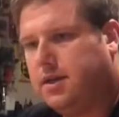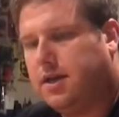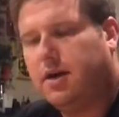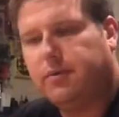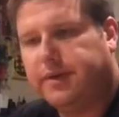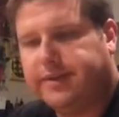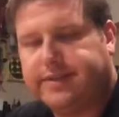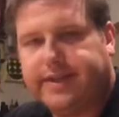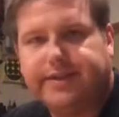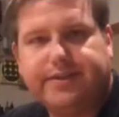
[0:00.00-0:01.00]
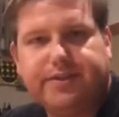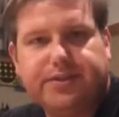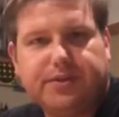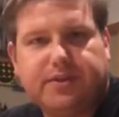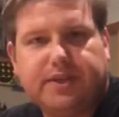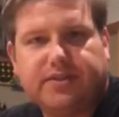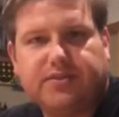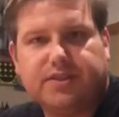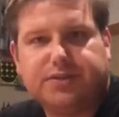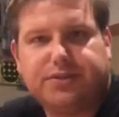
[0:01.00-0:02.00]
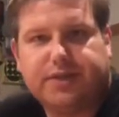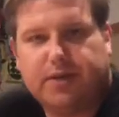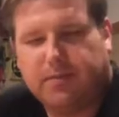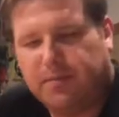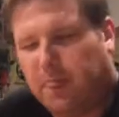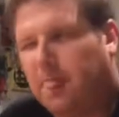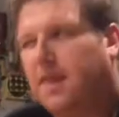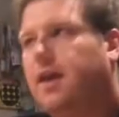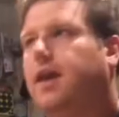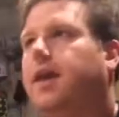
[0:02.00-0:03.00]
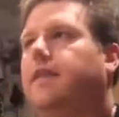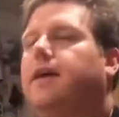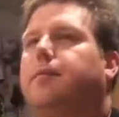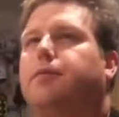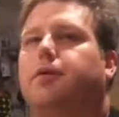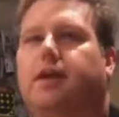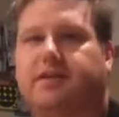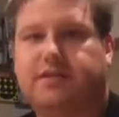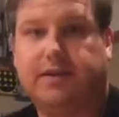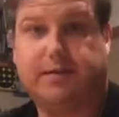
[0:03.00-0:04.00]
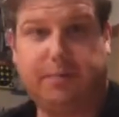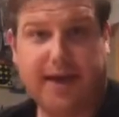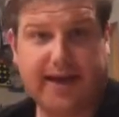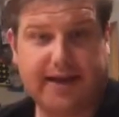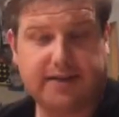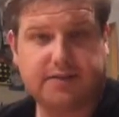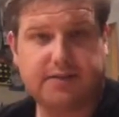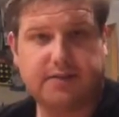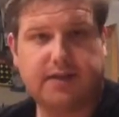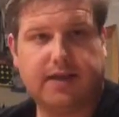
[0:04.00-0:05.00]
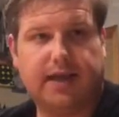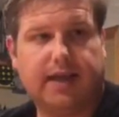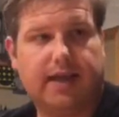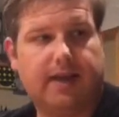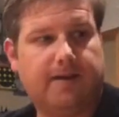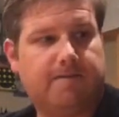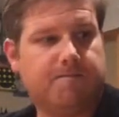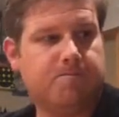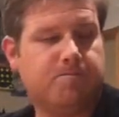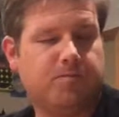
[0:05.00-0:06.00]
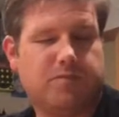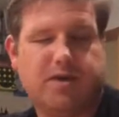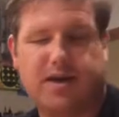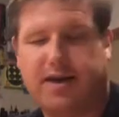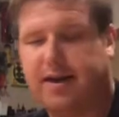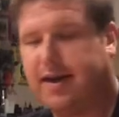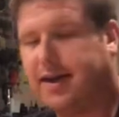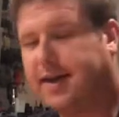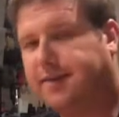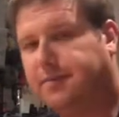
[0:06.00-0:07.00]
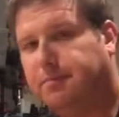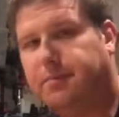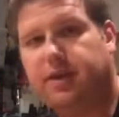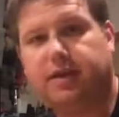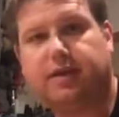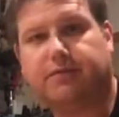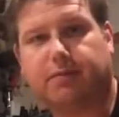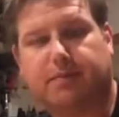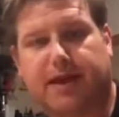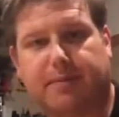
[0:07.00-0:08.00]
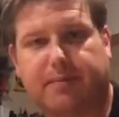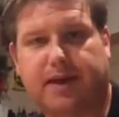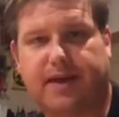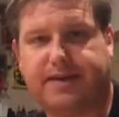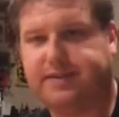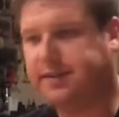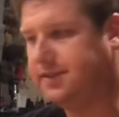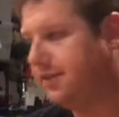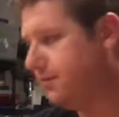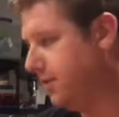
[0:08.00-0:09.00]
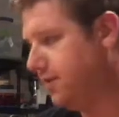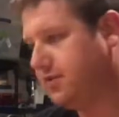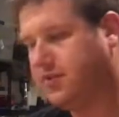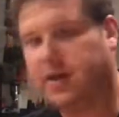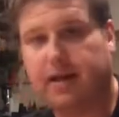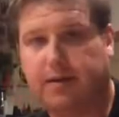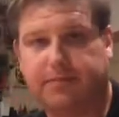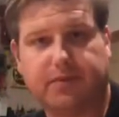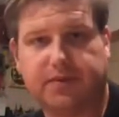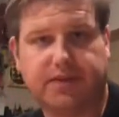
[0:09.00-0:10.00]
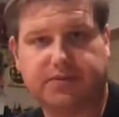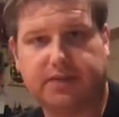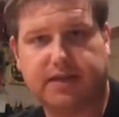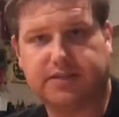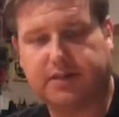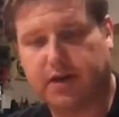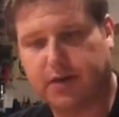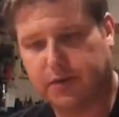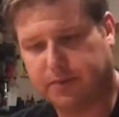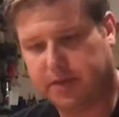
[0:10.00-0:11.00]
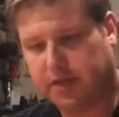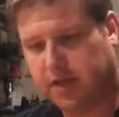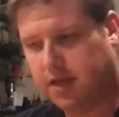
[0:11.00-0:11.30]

how we intended to do things this year, and that progressed into packs. And I have a million different backpacks and a different setup for this or that scenario, but